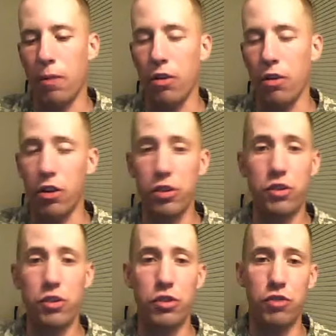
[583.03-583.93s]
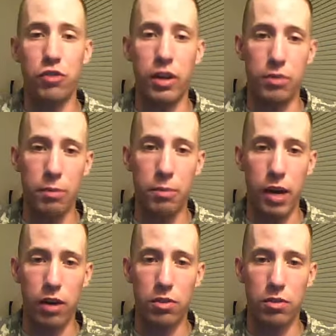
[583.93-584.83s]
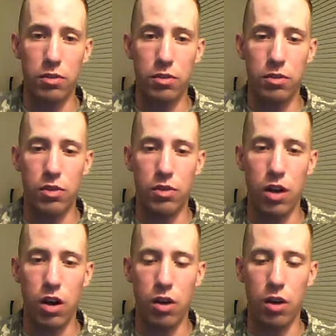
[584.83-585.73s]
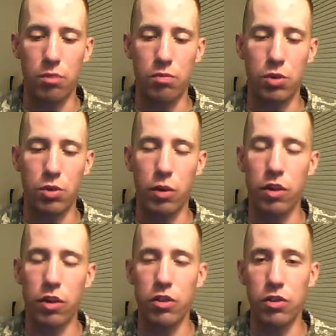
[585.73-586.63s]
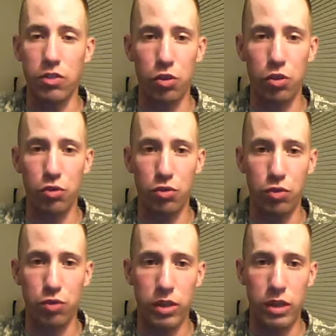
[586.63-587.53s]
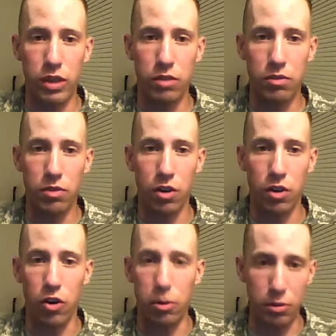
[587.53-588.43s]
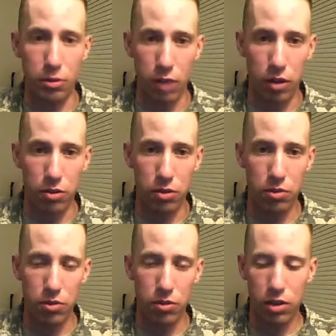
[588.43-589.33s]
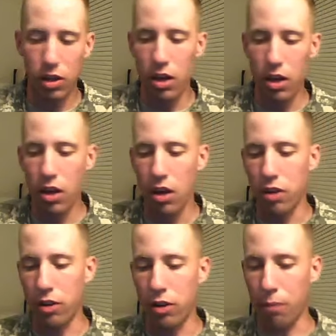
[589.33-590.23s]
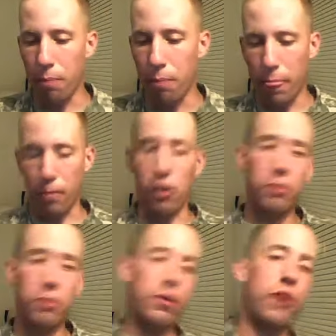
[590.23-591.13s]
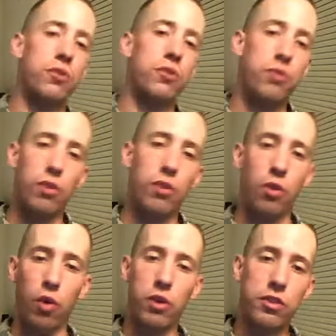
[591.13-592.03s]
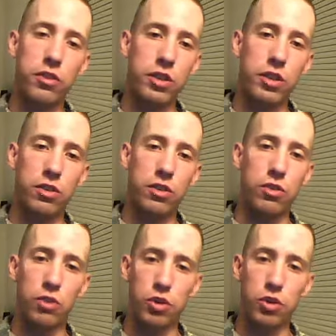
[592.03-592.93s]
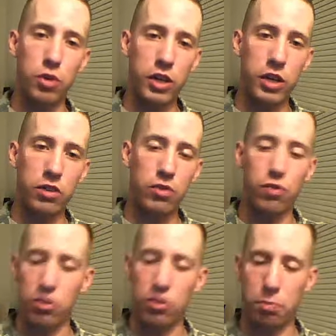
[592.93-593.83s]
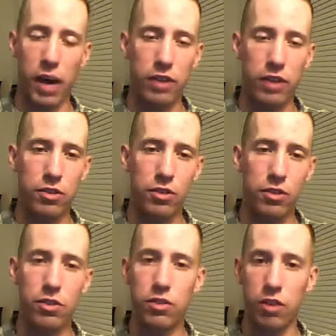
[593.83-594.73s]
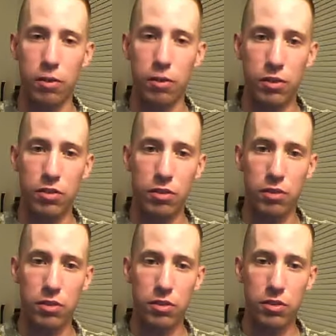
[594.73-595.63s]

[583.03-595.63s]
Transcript: Learn your chain of command. You want to learn the soldier's creed, the Army values. You know, the Army values: loyalty, duty, respect, selfless service,